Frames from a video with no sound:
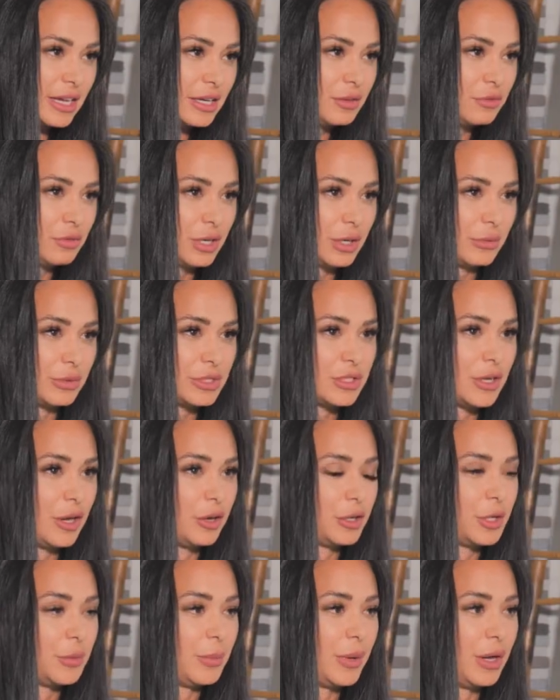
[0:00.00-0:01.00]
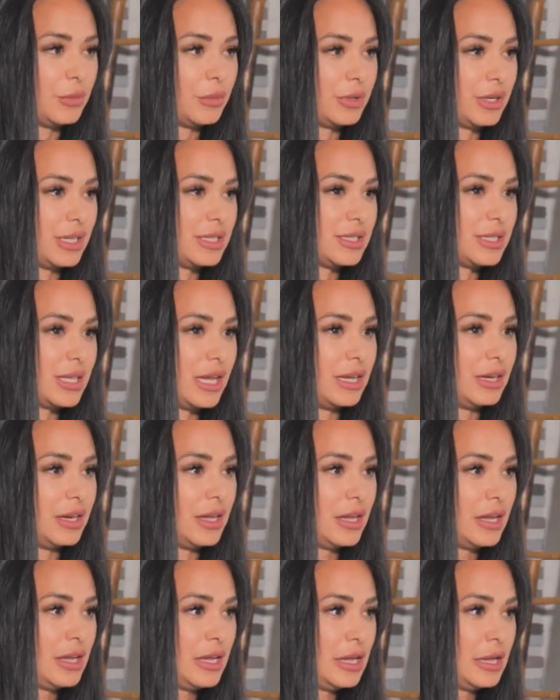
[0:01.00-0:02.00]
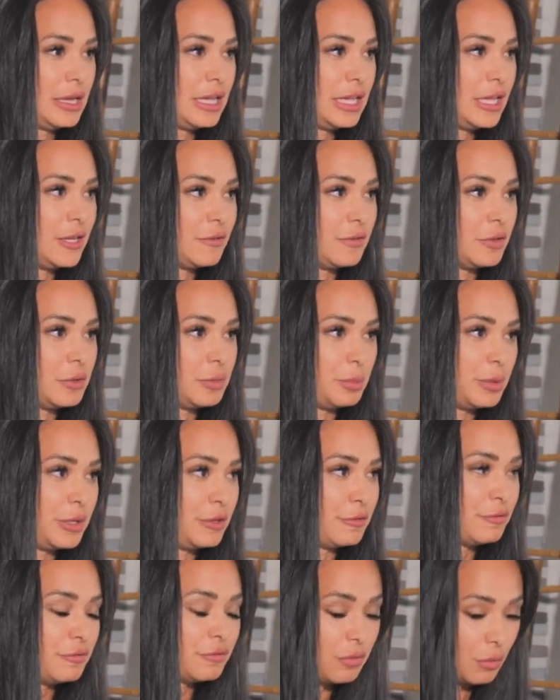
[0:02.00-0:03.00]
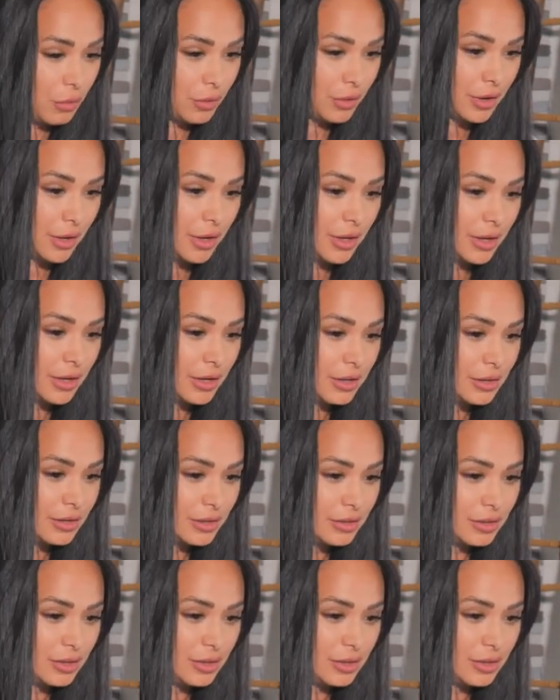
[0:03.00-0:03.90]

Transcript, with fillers: that's kind of what I was talking about when I said even before